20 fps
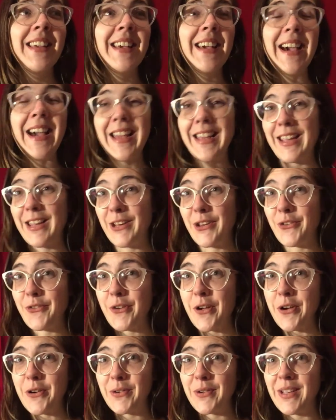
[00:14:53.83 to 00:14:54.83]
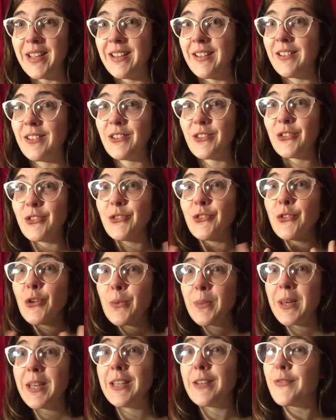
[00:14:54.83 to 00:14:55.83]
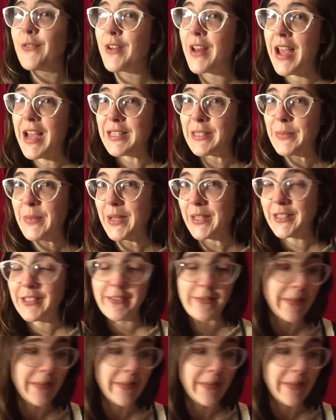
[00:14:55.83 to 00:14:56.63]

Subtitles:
I can grow in so many different aspects of